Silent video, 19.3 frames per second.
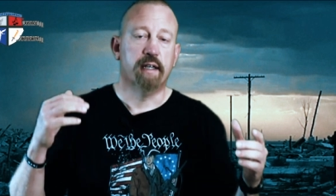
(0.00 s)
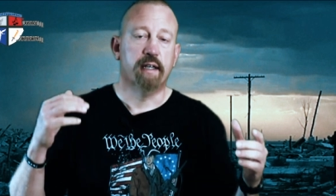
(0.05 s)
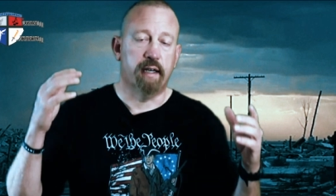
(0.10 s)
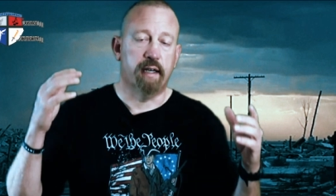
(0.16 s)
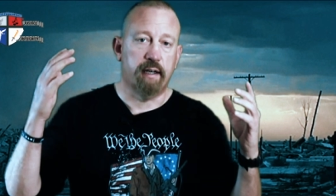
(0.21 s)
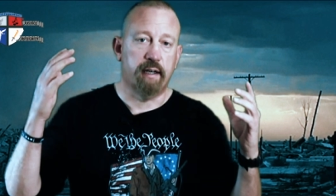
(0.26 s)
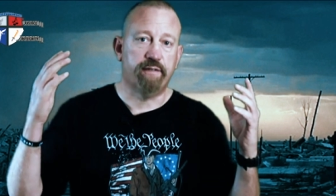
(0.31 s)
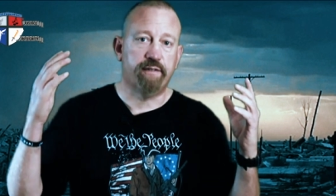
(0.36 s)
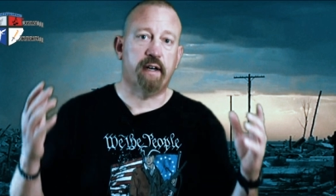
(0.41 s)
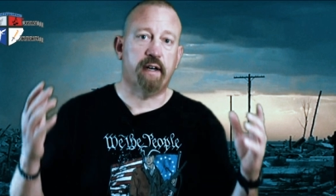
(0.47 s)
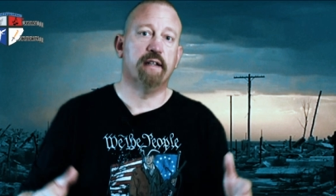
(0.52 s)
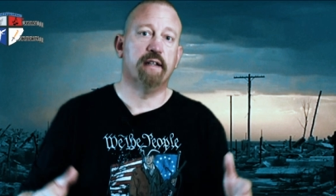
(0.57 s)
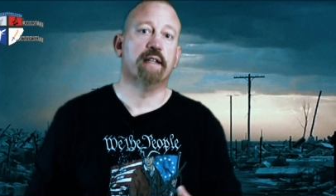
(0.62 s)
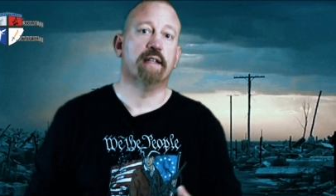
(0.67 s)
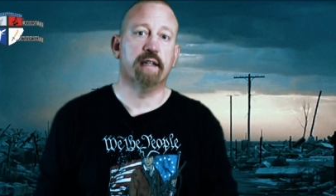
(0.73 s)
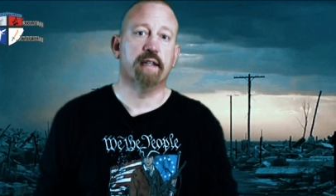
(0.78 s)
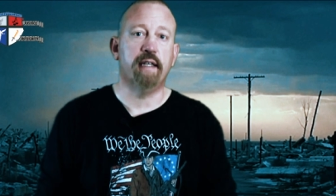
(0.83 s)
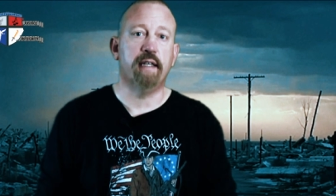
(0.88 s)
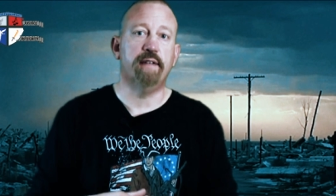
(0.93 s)
uh,
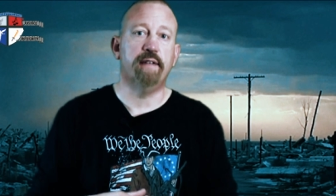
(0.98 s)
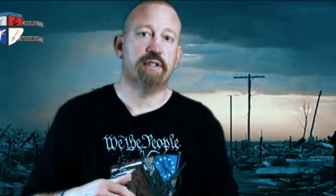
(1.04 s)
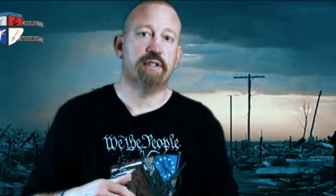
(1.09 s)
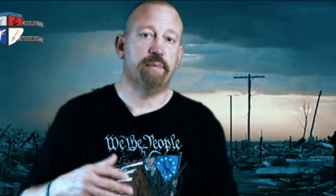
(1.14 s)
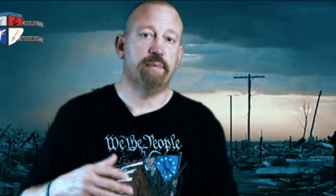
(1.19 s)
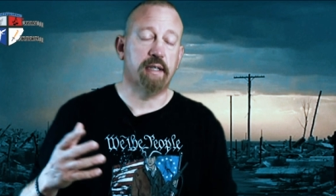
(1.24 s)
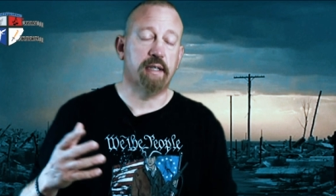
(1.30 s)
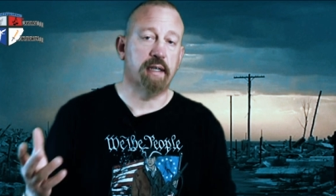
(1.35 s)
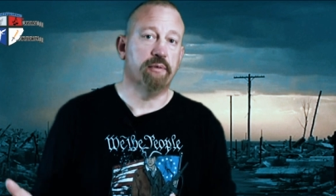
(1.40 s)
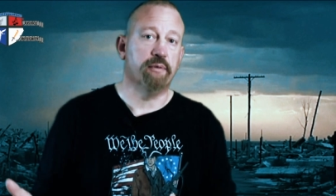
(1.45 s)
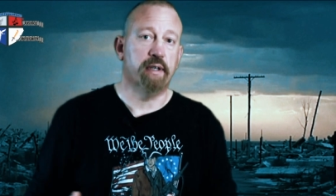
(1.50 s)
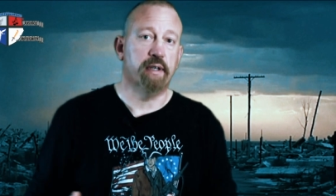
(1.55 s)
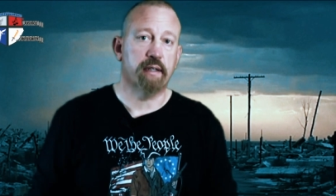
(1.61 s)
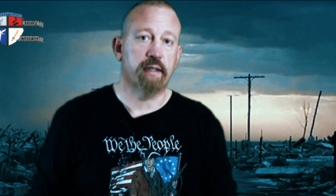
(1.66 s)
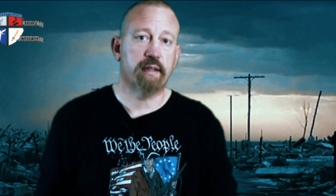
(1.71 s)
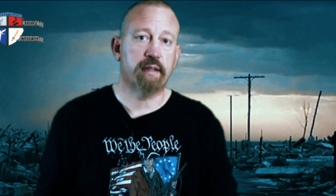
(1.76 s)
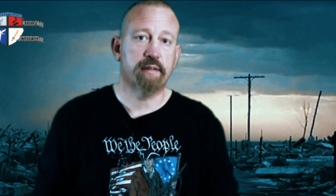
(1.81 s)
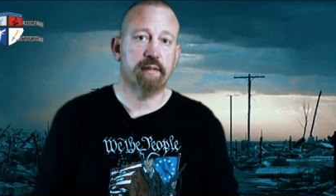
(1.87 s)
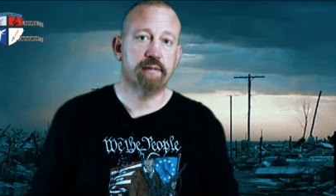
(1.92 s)
fallen leaves to begin
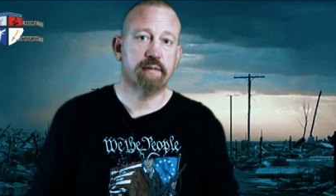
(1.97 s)
with.